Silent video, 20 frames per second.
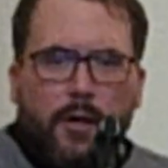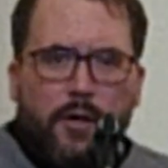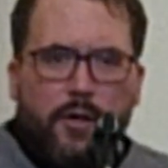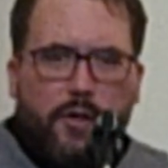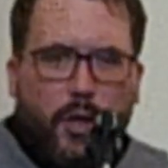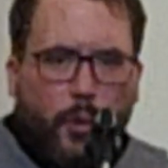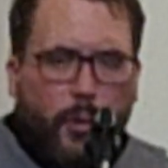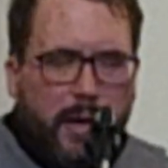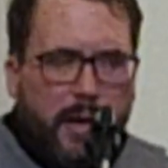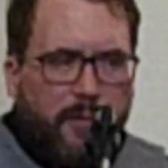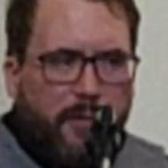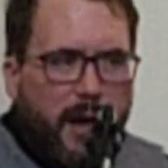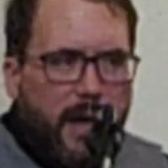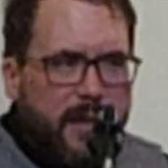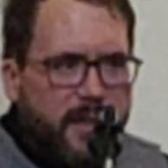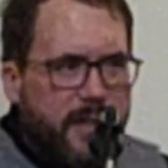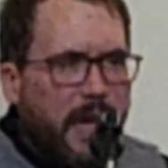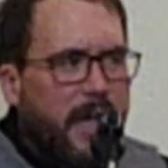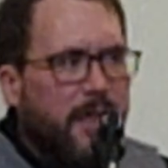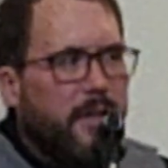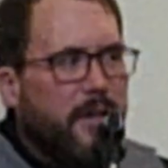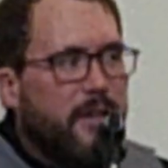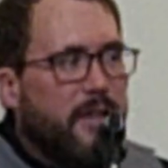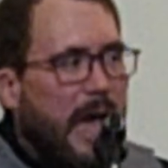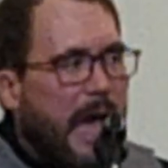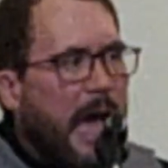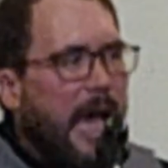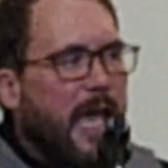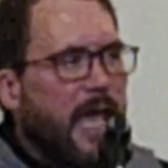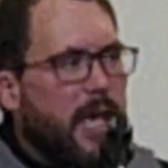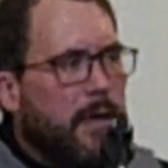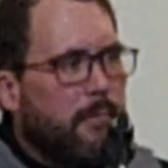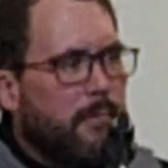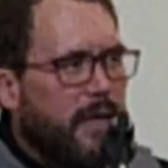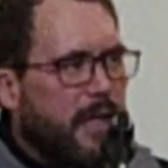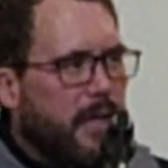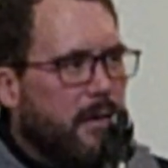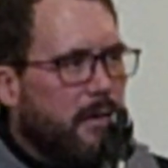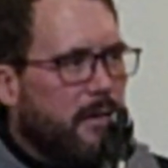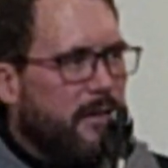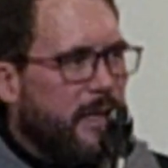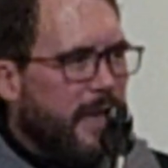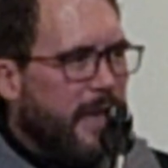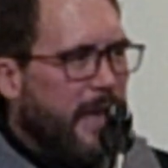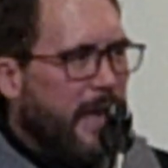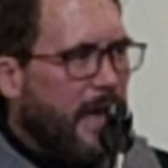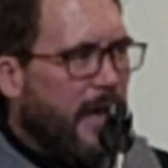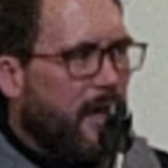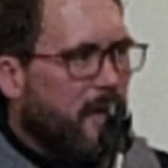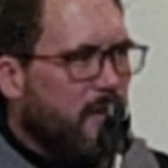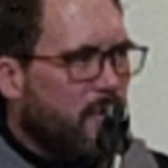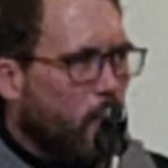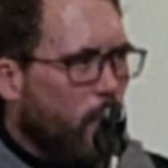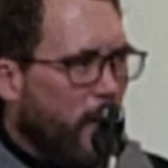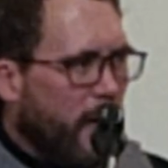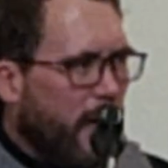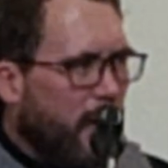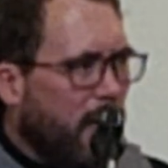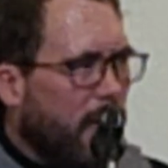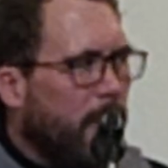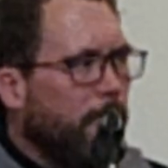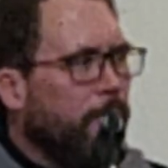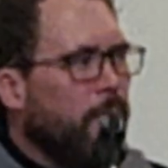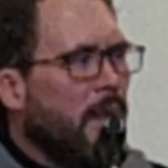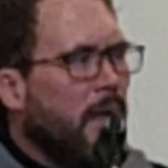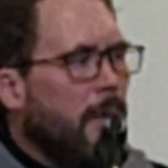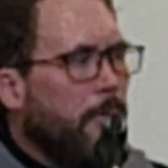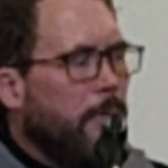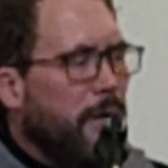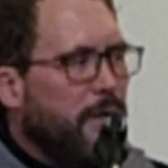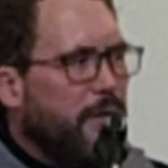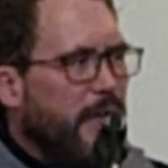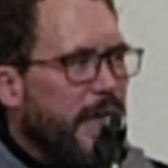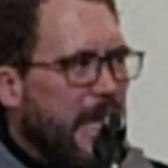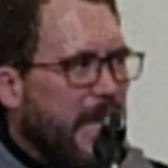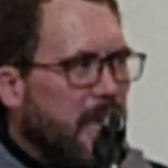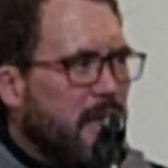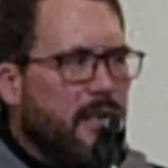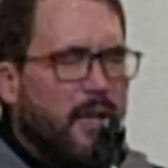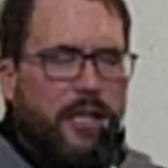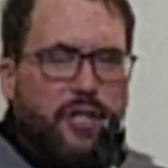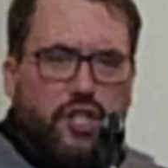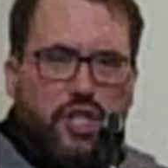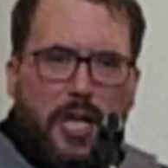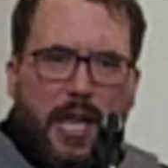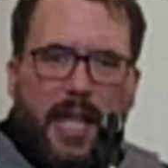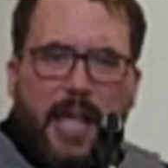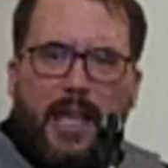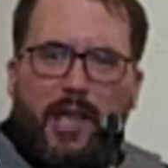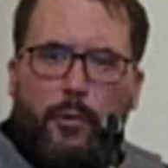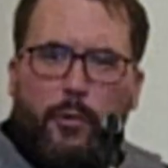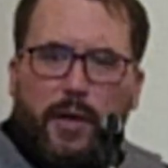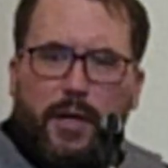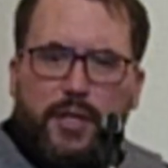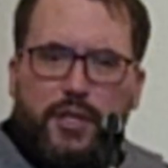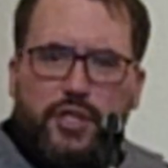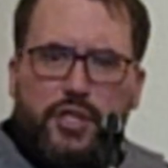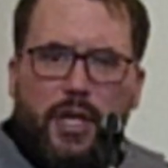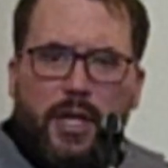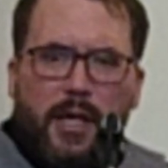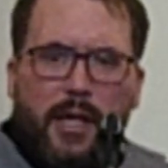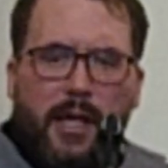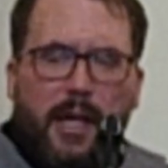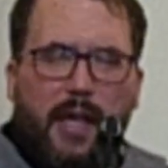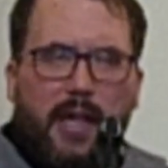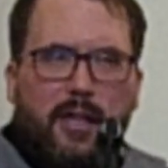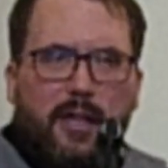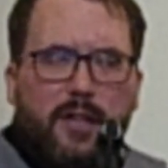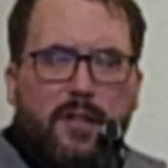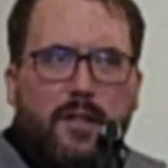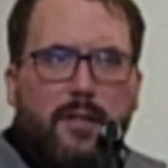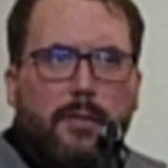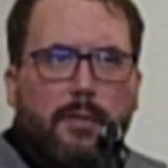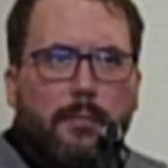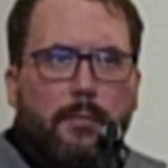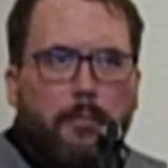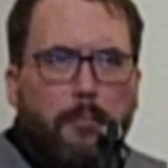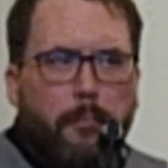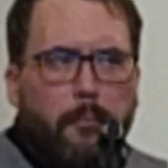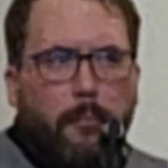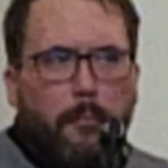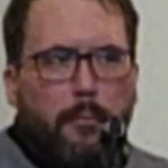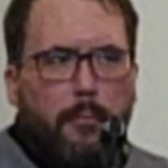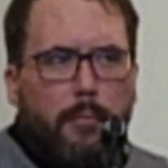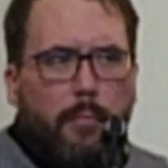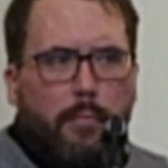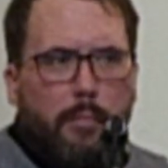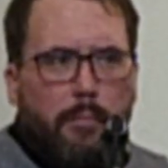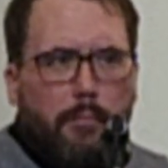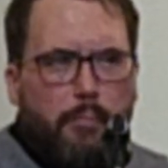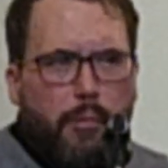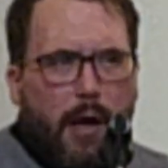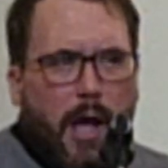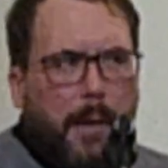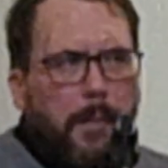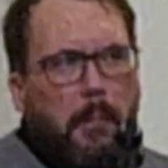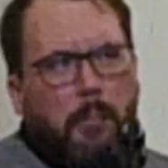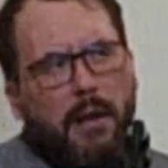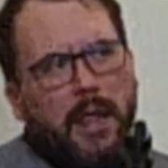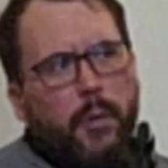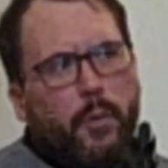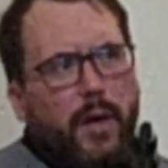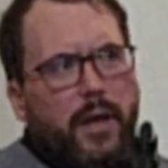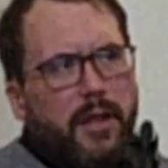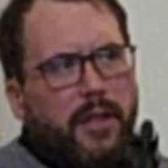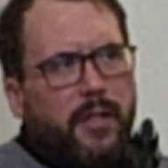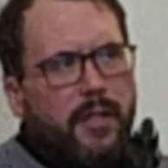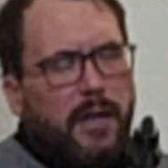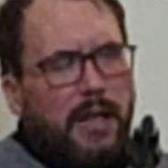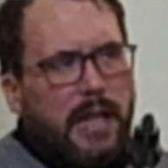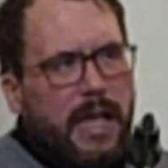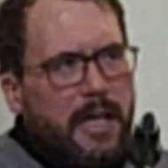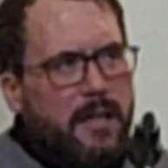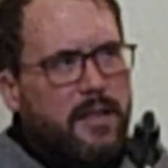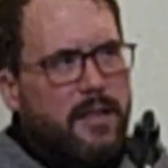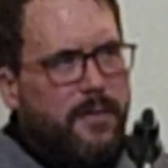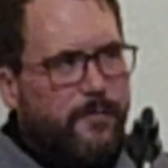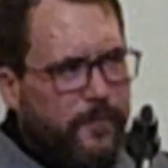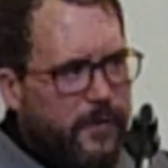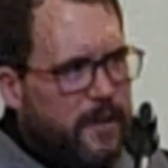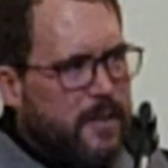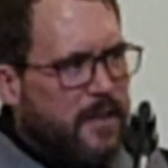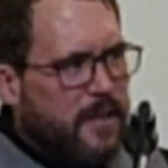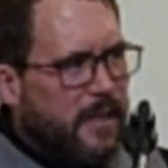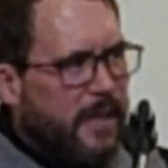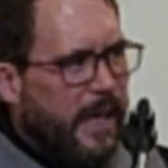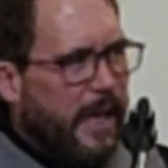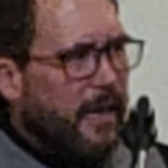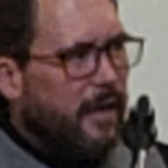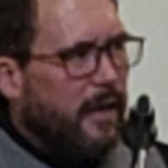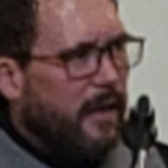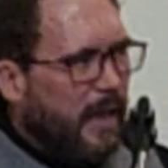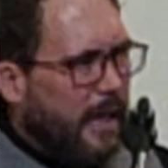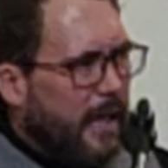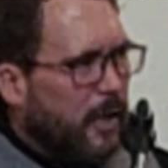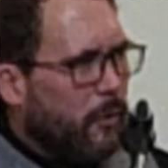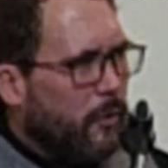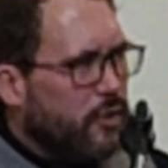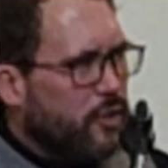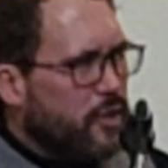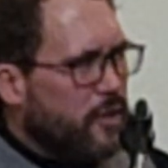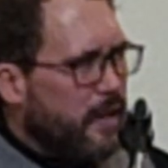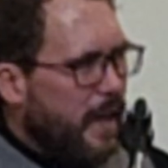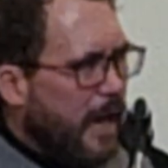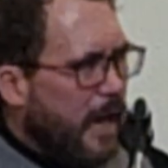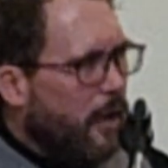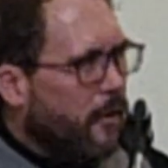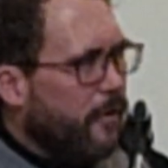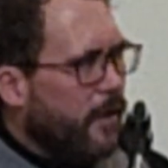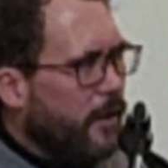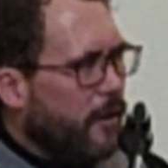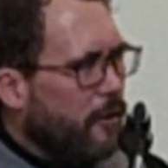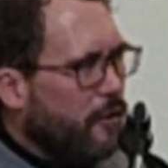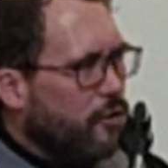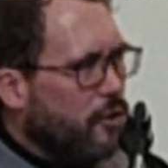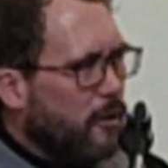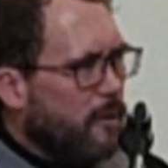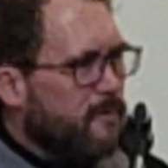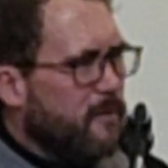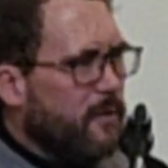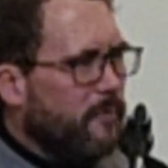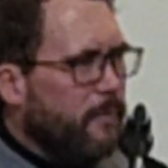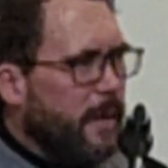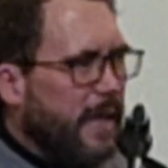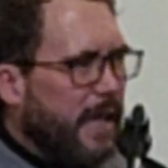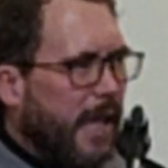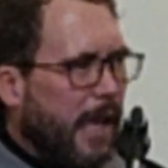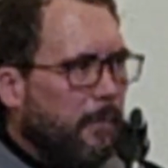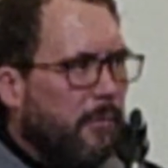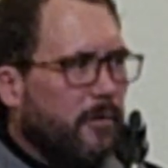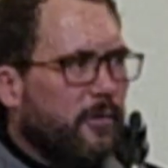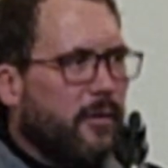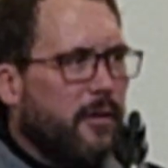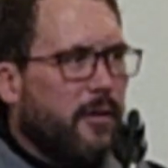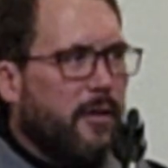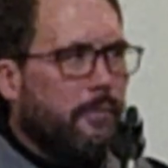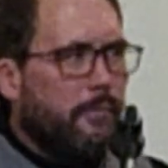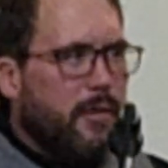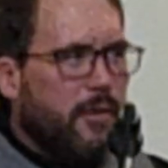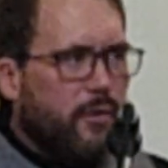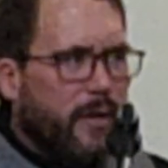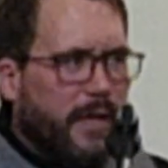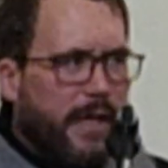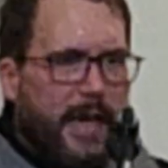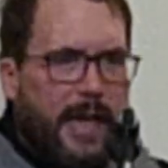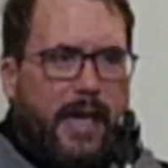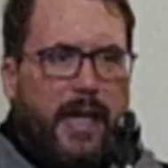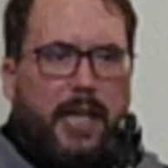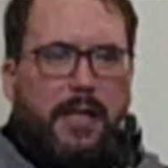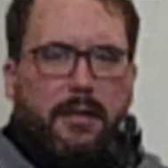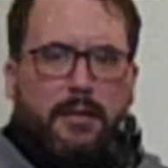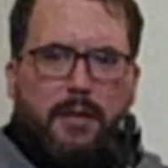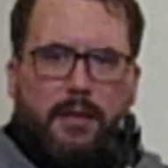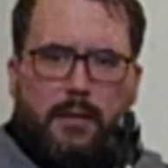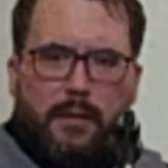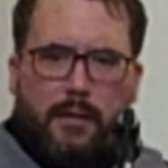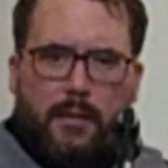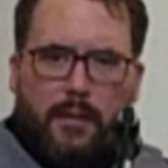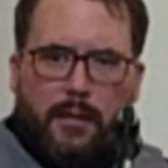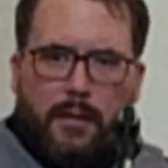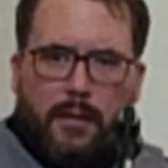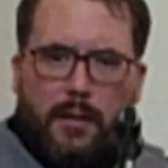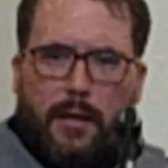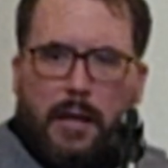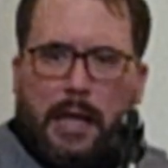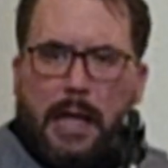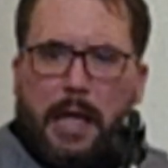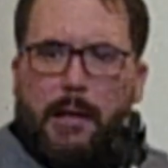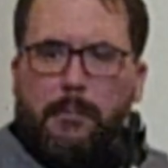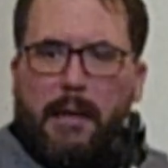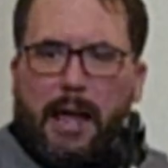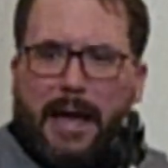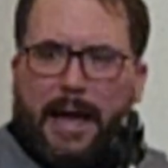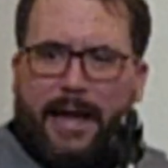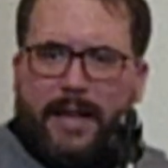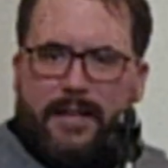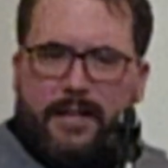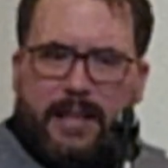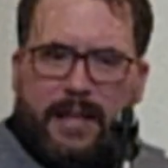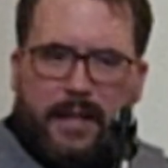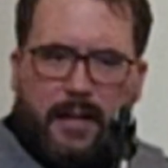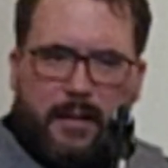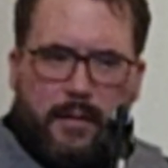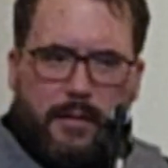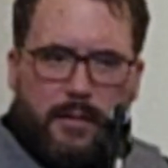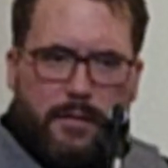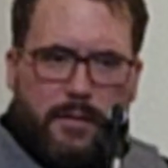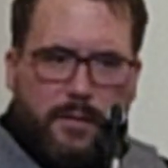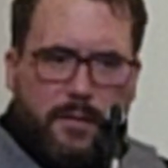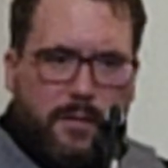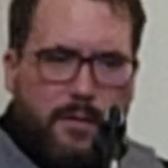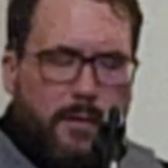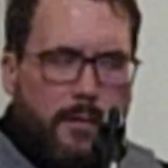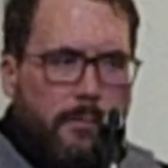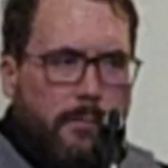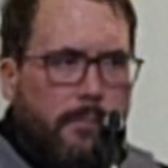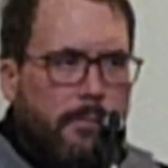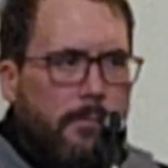So whenever I say this, I am guilty as well. But the English language is probably one of the least sophisticated languages out there in terms of being able to communicate ideas.